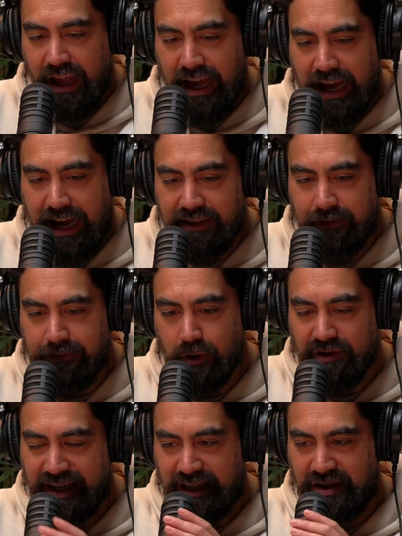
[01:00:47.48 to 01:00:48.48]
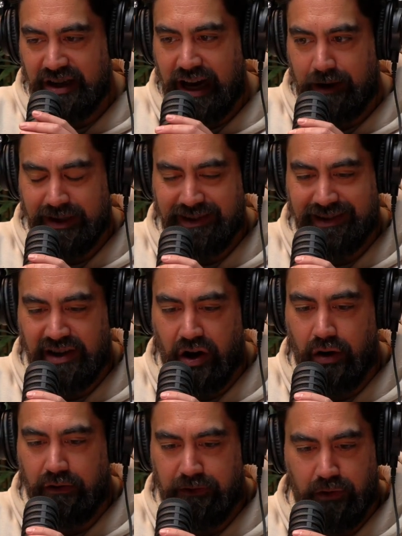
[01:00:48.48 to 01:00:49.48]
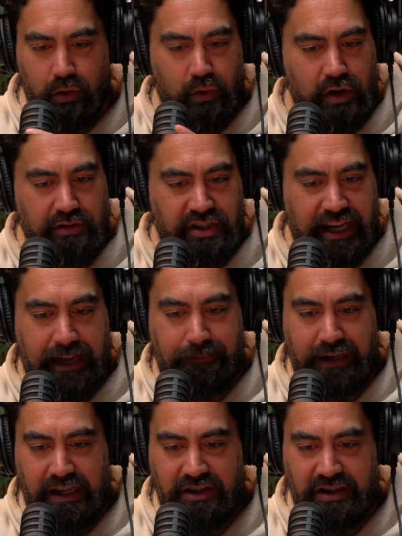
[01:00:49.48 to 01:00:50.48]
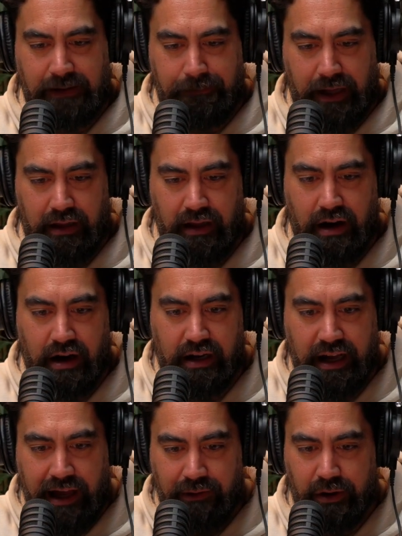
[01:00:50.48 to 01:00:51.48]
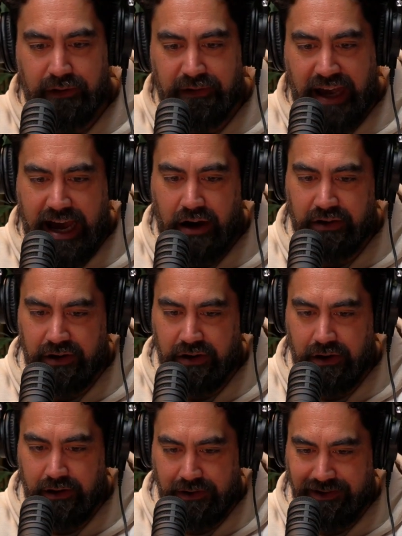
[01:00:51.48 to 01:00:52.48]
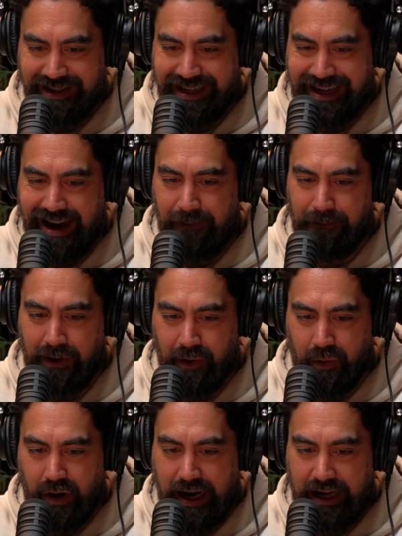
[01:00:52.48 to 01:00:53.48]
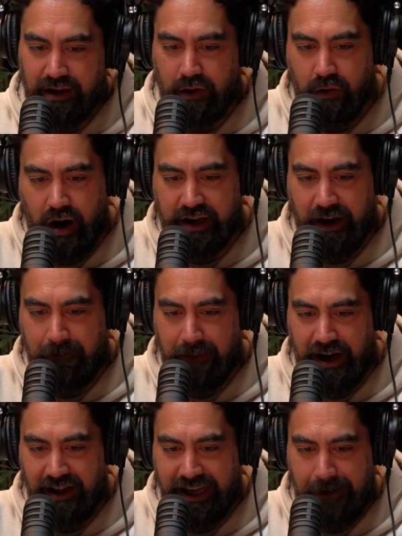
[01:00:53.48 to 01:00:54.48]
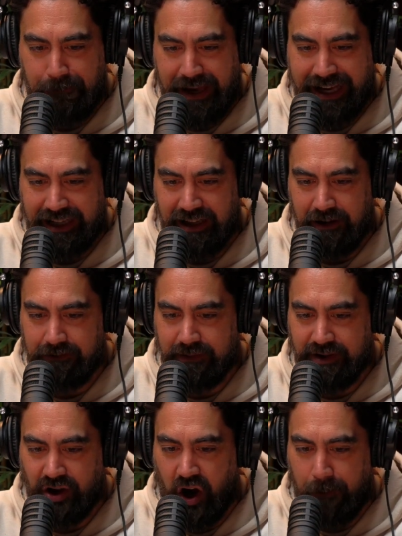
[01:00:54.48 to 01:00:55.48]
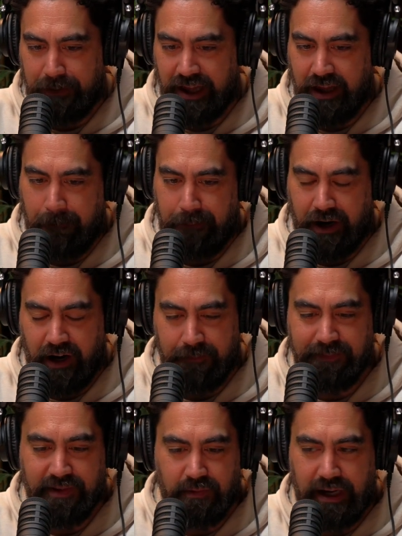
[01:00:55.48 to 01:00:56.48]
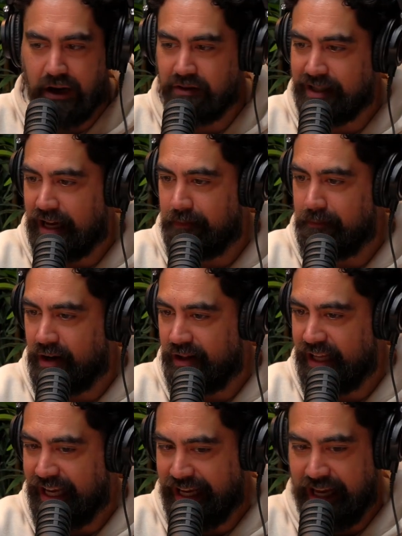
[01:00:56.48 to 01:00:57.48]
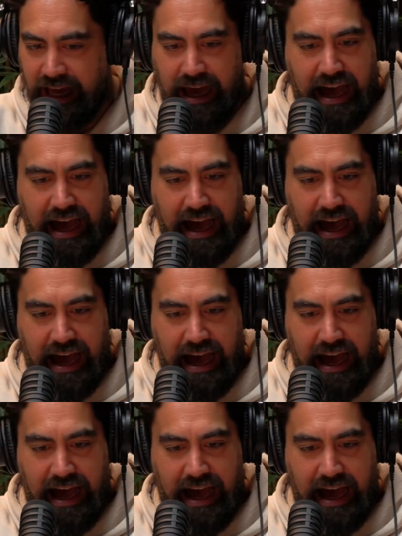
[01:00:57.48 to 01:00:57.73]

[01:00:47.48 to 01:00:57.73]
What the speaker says: The Vortex Shamans going for a world championship along with our girl who's in number 1, Guacamole Picklum, top of the pops. Well done, Molly.